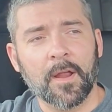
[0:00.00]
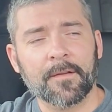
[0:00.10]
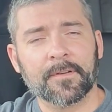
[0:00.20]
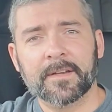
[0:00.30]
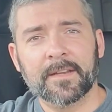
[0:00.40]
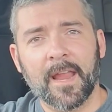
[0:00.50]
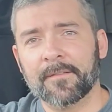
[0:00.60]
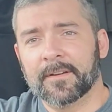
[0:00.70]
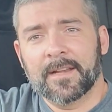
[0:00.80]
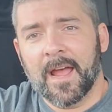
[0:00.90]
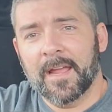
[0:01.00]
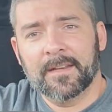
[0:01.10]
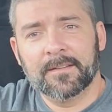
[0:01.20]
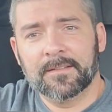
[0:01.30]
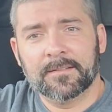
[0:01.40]
every
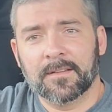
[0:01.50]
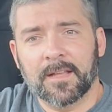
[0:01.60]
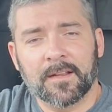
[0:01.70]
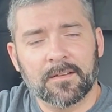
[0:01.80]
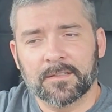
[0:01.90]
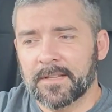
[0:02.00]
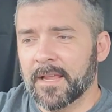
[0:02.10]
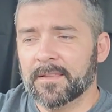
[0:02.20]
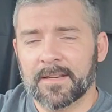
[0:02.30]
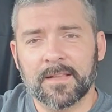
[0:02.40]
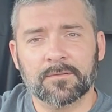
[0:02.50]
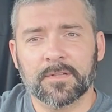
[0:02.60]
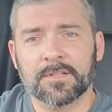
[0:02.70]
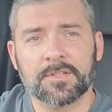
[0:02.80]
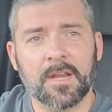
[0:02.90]
night, like on a day that I
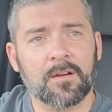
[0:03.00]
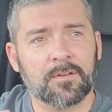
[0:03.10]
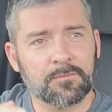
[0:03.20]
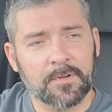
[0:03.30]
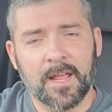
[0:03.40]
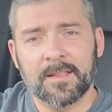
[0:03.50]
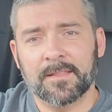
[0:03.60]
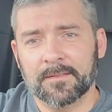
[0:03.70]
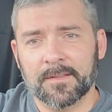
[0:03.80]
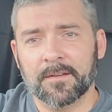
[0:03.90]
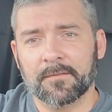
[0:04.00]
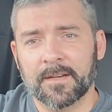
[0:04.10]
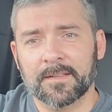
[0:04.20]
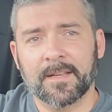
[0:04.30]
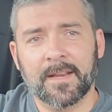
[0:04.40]
don't get a shower, when I get
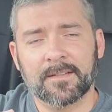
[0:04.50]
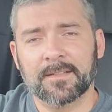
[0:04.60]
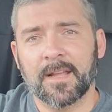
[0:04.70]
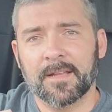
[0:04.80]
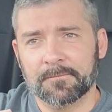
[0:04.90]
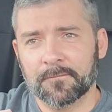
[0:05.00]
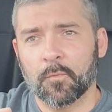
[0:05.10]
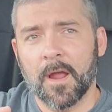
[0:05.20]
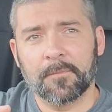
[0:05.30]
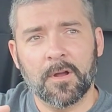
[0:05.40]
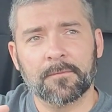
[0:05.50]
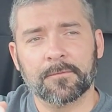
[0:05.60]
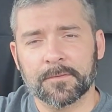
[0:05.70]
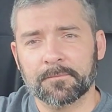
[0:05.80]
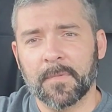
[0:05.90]
ready to lay down and I wipe off
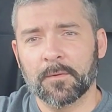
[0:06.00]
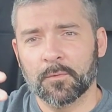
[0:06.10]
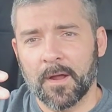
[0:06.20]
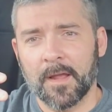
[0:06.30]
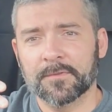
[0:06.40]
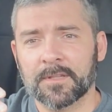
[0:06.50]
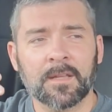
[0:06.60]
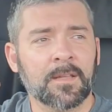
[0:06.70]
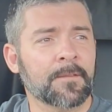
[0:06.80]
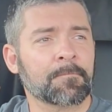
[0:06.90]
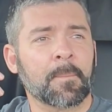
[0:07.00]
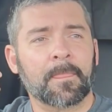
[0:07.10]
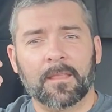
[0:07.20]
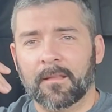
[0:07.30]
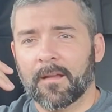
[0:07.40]
with baby wipes,
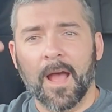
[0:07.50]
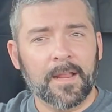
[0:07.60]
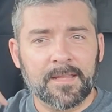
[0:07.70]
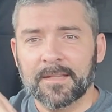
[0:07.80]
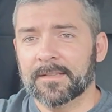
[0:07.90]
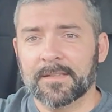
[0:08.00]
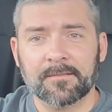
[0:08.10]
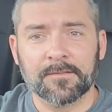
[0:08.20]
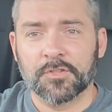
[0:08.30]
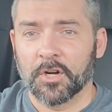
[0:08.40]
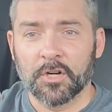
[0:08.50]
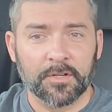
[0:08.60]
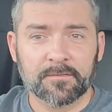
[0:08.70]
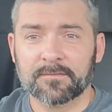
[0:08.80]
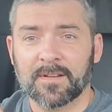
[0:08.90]
I get dirt
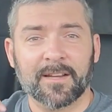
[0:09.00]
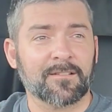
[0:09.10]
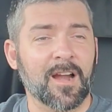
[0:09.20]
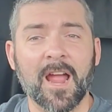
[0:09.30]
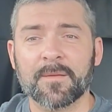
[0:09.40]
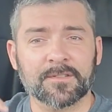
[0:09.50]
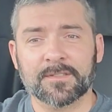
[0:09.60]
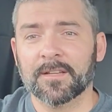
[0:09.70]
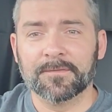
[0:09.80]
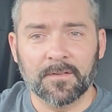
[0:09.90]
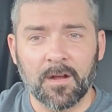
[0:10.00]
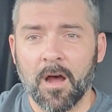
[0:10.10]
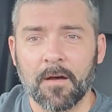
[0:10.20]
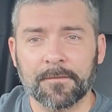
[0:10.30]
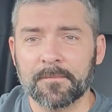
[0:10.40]
and grime and stuff
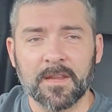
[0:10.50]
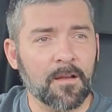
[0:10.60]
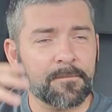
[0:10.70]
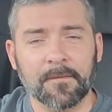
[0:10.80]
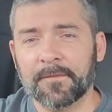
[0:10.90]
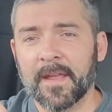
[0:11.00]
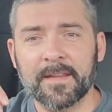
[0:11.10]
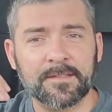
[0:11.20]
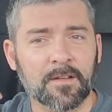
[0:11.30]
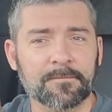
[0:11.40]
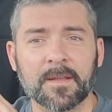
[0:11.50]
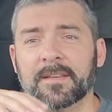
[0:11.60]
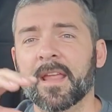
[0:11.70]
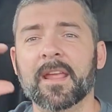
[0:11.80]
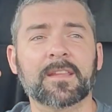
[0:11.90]
off of me, off my face, off my
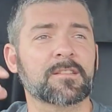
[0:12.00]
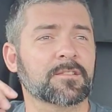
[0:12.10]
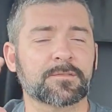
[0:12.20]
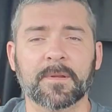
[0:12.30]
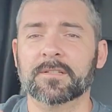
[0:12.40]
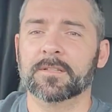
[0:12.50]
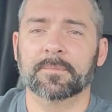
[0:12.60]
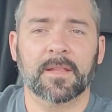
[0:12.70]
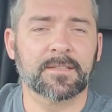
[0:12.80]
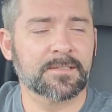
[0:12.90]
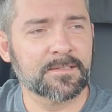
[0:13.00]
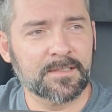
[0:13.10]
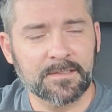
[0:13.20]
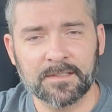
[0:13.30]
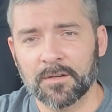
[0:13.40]
neck, especially places
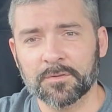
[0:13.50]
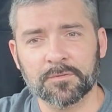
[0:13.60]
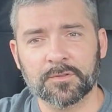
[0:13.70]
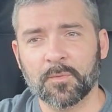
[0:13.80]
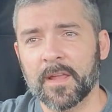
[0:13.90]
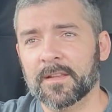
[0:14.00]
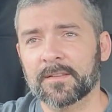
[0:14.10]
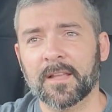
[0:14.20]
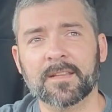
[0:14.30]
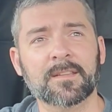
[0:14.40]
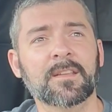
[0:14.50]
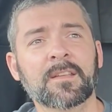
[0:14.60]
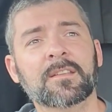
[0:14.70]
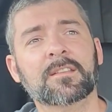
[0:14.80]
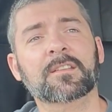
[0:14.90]
that, you sweat, like
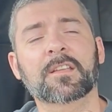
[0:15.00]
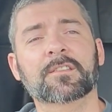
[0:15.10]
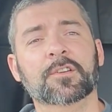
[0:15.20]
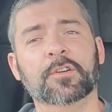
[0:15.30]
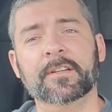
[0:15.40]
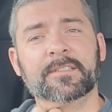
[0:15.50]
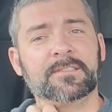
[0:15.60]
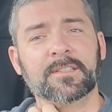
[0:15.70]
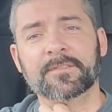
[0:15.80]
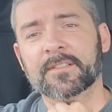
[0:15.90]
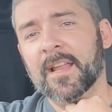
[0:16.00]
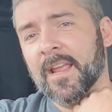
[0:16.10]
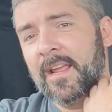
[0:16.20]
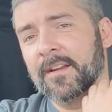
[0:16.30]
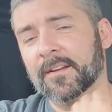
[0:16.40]
in the creases of your
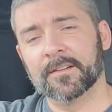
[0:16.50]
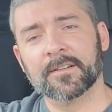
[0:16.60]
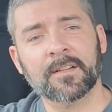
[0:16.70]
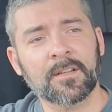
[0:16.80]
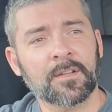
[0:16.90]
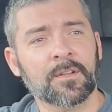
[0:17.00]
neck, or